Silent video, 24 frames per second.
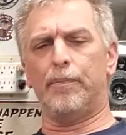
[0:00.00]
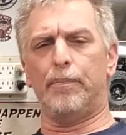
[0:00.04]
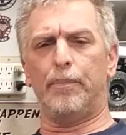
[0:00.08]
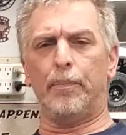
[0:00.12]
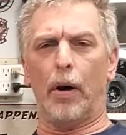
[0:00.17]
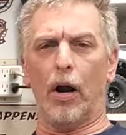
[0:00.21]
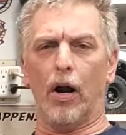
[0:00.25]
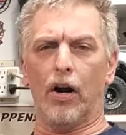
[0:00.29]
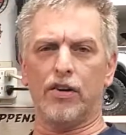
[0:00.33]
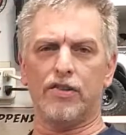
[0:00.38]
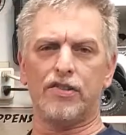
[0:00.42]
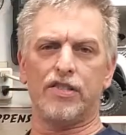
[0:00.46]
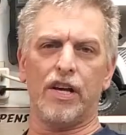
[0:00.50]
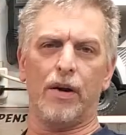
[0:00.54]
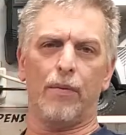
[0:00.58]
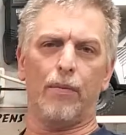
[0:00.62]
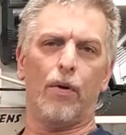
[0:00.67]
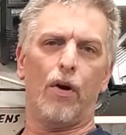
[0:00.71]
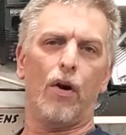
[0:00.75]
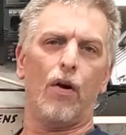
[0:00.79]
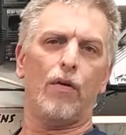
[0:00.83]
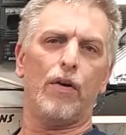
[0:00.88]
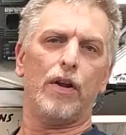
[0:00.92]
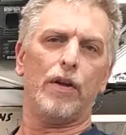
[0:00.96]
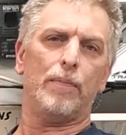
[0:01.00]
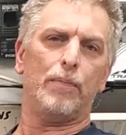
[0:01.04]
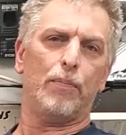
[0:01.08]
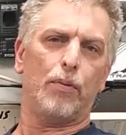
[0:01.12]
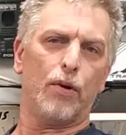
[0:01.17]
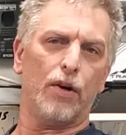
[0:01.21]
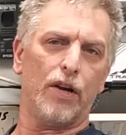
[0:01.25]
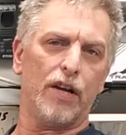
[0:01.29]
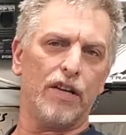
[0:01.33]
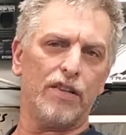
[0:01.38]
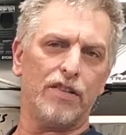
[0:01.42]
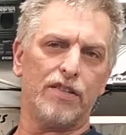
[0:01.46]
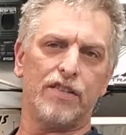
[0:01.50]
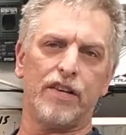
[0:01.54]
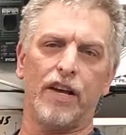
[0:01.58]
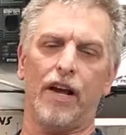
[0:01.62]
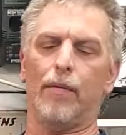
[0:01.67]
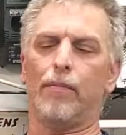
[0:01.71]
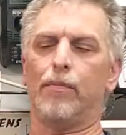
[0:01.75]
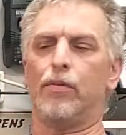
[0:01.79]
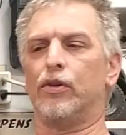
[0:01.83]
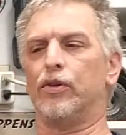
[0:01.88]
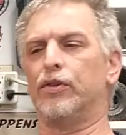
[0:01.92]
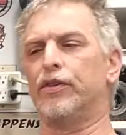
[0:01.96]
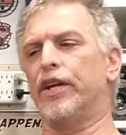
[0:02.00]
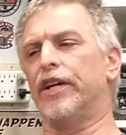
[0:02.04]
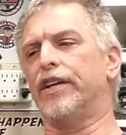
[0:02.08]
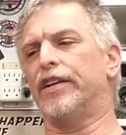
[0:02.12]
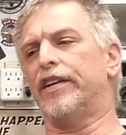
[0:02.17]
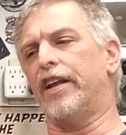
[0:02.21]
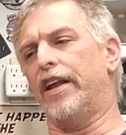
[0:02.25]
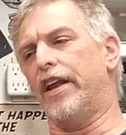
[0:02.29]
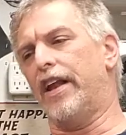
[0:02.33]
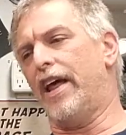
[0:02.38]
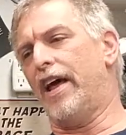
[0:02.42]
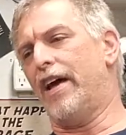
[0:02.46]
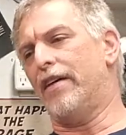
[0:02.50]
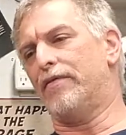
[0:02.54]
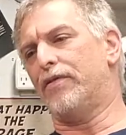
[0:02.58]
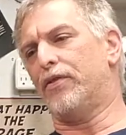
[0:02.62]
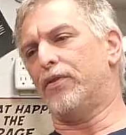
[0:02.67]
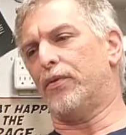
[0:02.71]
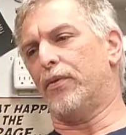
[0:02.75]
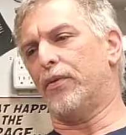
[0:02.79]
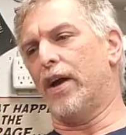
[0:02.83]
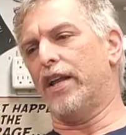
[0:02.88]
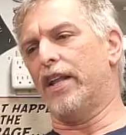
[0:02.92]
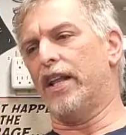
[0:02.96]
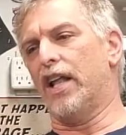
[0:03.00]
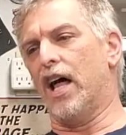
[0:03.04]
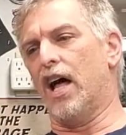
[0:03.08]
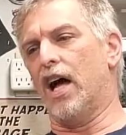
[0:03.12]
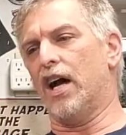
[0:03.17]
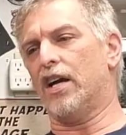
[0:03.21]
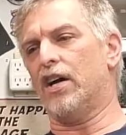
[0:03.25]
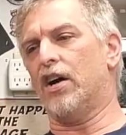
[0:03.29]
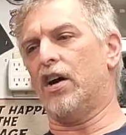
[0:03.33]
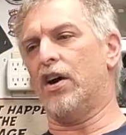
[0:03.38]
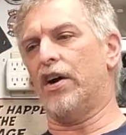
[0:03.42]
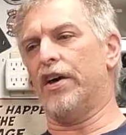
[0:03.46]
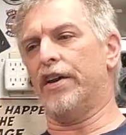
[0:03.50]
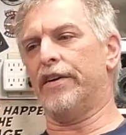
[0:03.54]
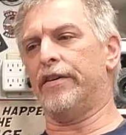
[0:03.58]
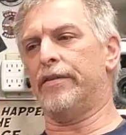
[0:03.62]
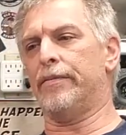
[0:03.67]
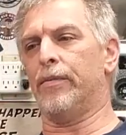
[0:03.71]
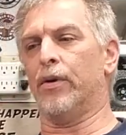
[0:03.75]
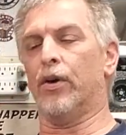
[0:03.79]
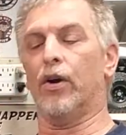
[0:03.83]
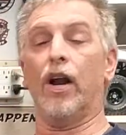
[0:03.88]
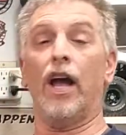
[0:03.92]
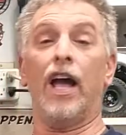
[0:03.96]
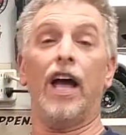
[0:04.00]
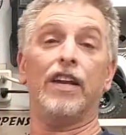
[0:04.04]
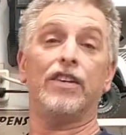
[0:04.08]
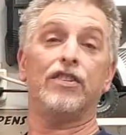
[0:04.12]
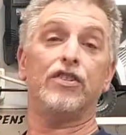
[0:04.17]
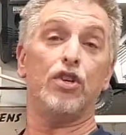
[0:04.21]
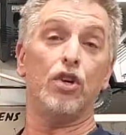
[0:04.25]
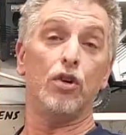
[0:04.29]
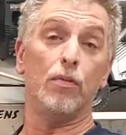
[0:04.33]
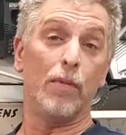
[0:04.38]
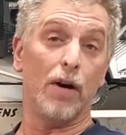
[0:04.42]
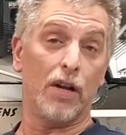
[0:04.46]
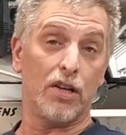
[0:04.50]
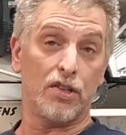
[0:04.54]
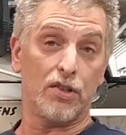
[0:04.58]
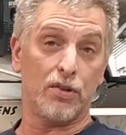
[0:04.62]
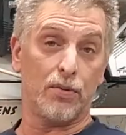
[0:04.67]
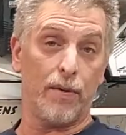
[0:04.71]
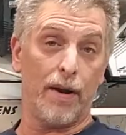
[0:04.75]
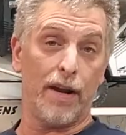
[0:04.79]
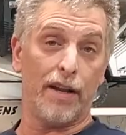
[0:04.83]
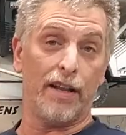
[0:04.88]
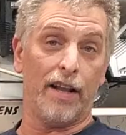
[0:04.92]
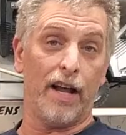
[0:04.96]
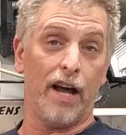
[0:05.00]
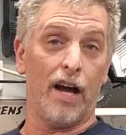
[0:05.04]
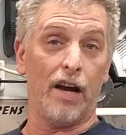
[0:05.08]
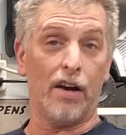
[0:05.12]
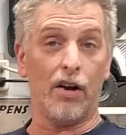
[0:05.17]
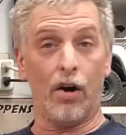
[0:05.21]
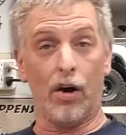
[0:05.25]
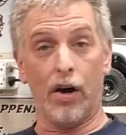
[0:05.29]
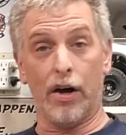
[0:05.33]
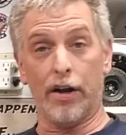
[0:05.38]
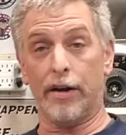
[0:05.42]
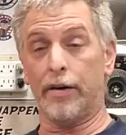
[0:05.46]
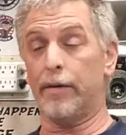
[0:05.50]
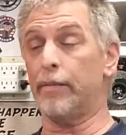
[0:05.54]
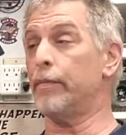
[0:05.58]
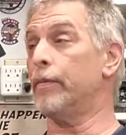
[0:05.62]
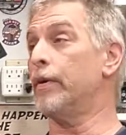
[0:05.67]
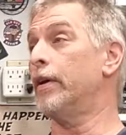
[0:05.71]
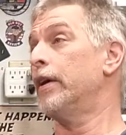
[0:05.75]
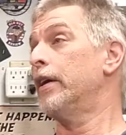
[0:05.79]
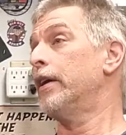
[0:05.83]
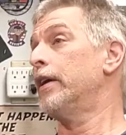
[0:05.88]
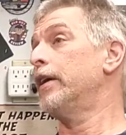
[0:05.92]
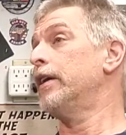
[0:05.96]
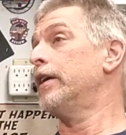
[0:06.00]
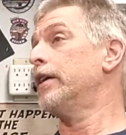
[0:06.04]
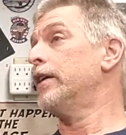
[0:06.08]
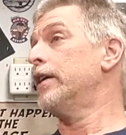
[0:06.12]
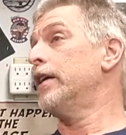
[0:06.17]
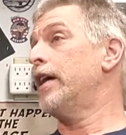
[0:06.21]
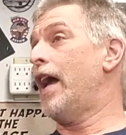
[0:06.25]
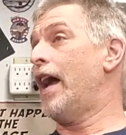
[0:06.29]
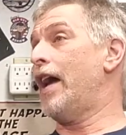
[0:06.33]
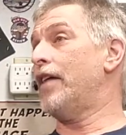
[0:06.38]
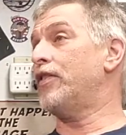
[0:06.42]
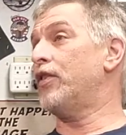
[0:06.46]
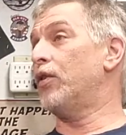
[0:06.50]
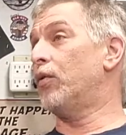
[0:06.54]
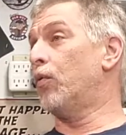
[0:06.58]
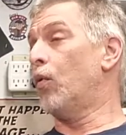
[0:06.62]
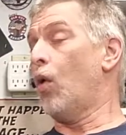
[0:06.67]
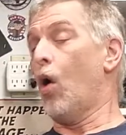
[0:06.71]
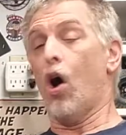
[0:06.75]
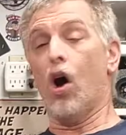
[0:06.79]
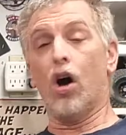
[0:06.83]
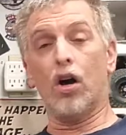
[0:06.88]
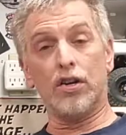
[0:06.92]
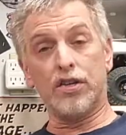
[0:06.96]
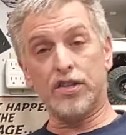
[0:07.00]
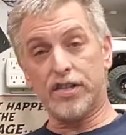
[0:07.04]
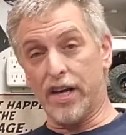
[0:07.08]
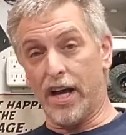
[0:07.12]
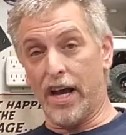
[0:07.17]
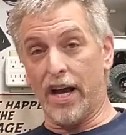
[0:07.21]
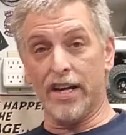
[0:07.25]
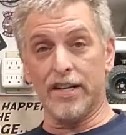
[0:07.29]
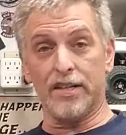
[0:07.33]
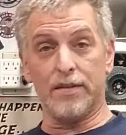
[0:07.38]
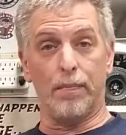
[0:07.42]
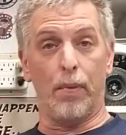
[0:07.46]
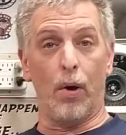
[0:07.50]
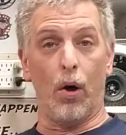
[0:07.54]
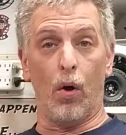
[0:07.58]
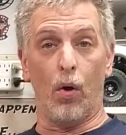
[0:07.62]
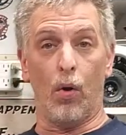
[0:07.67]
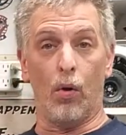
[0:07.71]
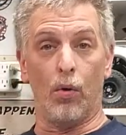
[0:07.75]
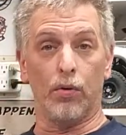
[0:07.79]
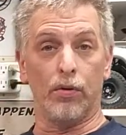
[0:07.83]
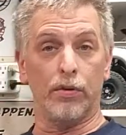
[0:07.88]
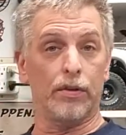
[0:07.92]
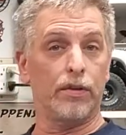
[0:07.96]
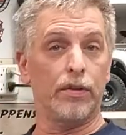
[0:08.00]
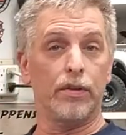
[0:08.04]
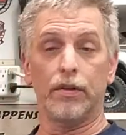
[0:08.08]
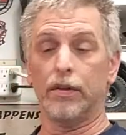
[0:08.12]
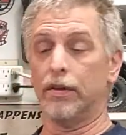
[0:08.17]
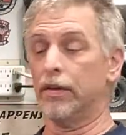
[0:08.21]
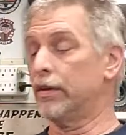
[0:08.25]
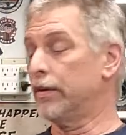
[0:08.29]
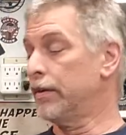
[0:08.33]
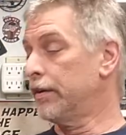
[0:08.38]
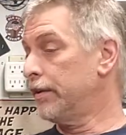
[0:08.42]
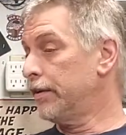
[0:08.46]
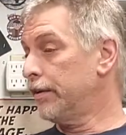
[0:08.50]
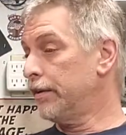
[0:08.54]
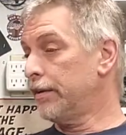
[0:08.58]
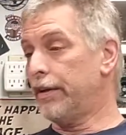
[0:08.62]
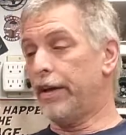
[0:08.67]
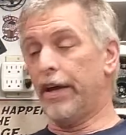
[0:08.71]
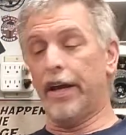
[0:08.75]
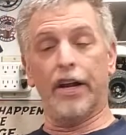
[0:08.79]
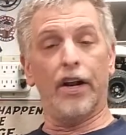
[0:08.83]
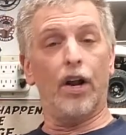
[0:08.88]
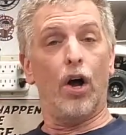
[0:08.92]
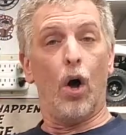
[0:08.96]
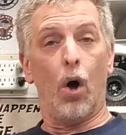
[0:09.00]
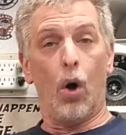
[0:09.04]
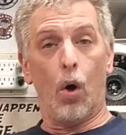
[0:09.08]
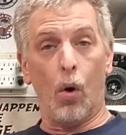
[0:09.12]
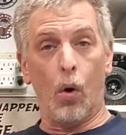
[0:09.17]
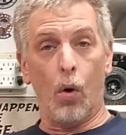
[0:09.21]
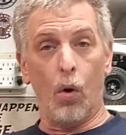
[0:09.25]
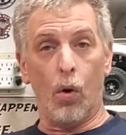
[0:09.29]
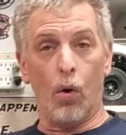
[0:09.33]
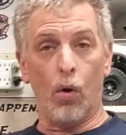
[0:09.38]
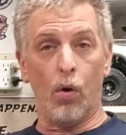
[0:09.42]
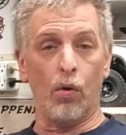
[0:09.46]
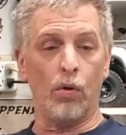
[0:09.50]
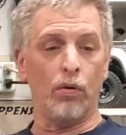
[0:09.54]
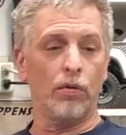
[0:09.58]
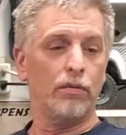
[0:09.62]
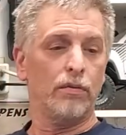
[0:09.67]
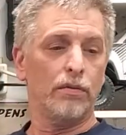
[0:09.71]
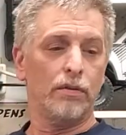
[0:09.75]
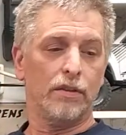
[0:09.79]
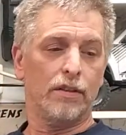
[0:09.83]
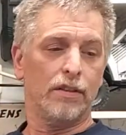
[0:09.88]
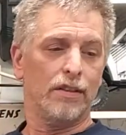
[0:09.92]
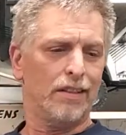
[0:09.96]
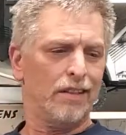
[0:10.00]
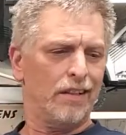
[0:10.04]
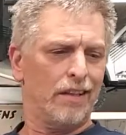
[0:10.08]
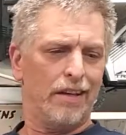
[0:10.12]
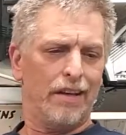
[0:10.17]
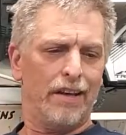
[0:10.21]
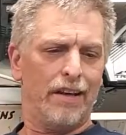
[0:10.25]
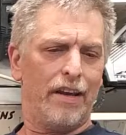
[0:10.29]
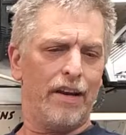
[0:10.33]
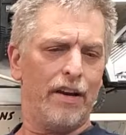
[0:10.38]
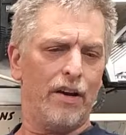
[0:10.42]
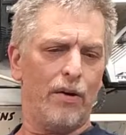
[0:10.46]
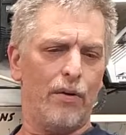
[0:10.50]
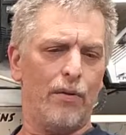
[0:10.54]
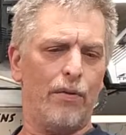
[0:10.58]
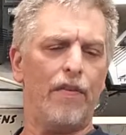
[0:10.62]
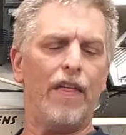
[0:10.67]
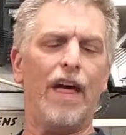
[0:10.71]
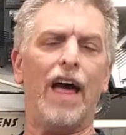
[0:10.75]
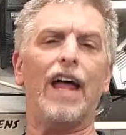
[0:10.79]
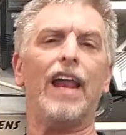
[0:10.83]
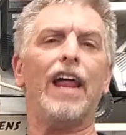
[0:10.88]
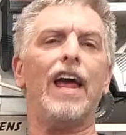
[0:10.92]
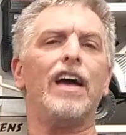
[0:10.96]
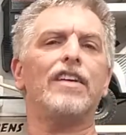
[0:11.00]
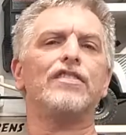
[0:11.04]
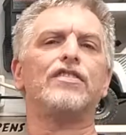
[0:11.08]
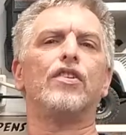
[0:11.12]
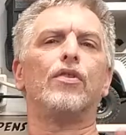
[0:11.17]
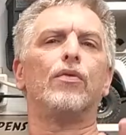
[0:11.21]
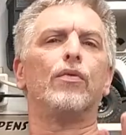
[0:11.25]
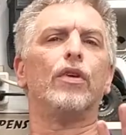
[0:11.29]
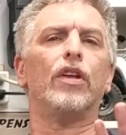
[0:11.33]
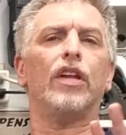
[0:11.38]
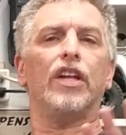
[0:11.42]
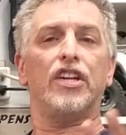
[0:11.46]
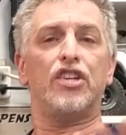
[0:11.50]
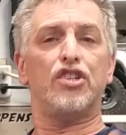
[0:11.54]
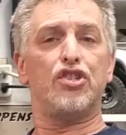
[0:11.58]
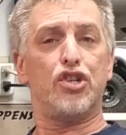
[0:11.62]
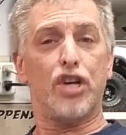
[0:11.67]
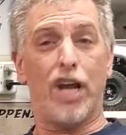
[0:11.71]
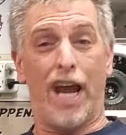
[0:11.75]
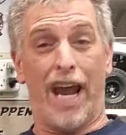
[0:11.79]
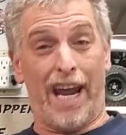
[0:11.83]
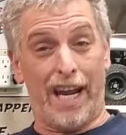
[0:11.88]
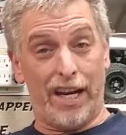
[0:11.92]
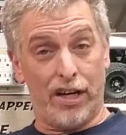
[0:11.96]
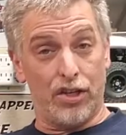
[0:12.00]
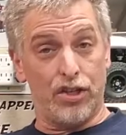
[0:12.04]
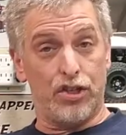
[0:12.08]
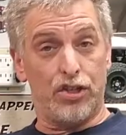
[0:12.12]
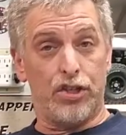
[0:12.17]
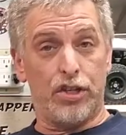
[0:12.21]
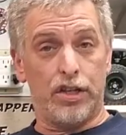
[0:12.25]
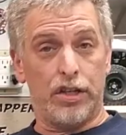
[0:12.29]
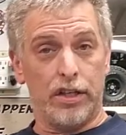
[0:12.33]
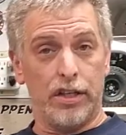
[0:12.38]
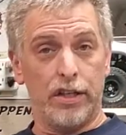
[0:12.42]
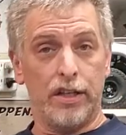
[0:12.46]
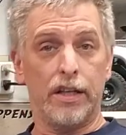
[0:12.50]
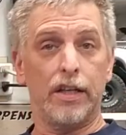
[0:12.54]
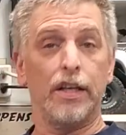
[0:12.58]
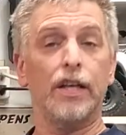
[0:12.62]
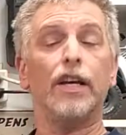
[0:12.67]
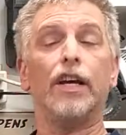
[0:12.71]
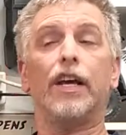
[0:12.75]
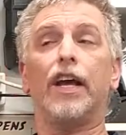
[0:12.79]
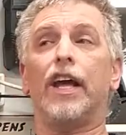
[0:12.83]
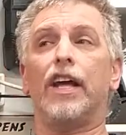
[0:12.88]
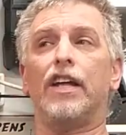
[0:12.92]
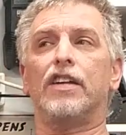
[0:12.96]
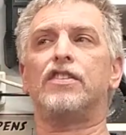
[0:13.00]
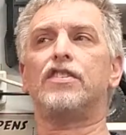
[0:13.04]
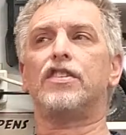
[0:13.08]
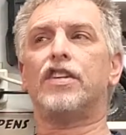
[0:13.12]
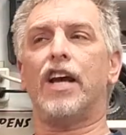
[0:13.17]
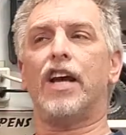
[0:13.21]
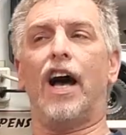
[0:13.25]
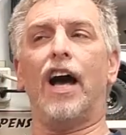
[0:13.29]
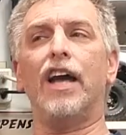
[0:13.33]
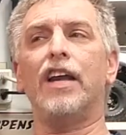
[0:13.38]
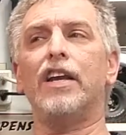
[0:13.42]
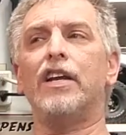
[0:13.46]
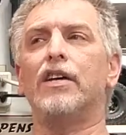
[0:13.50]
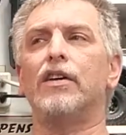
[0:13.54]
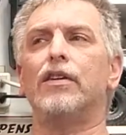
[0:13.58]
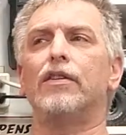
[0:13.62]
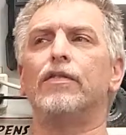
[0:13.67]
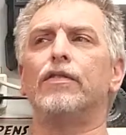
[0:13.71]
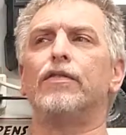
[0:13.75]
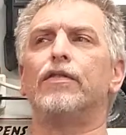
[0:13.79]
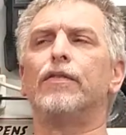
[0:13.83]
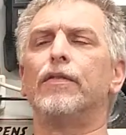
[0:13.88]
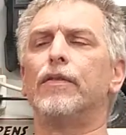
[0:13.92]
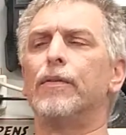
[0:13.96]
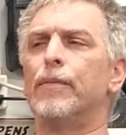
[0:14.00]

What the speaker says: parts that were already pre-assembled that didn't have thread lock on them or had too much thread lock on them, had the wrong size bolt in a hole. You know, that hasn't really changed. It's kind of,